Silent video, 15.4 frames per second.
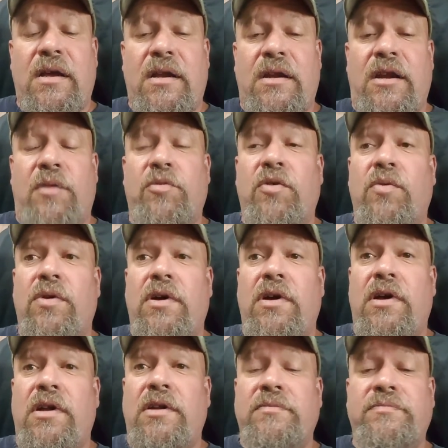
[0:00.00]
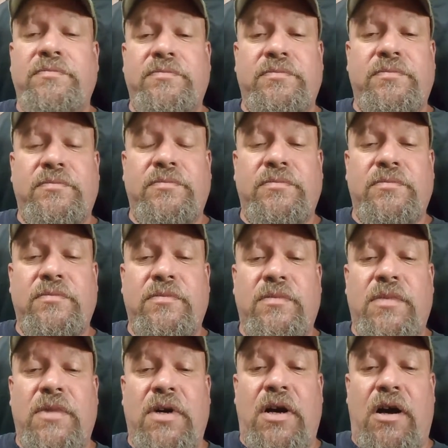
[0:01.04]
Number one,
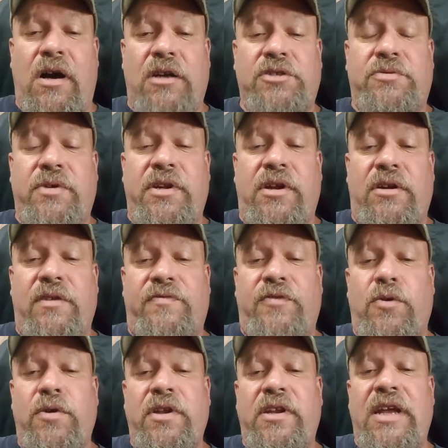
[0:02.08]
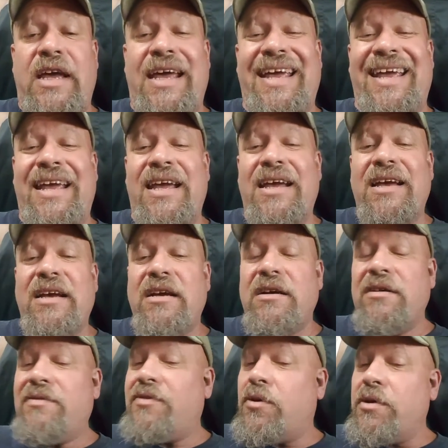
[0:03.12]
ostarine on a
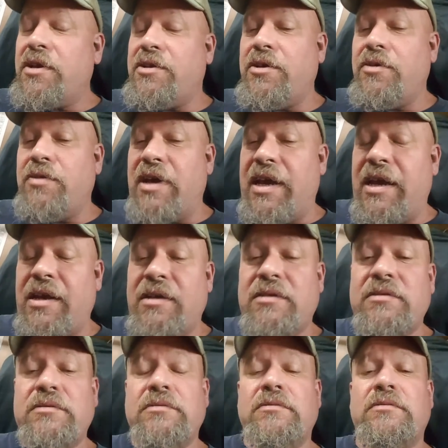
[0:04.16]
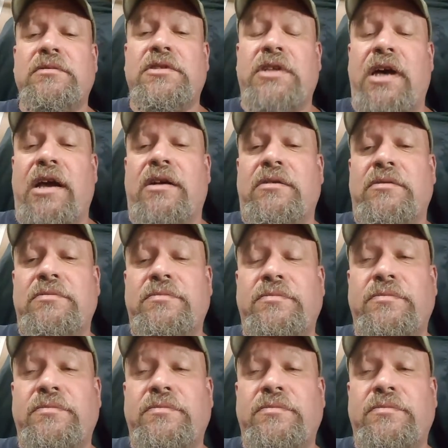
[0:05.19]
42 day cycle.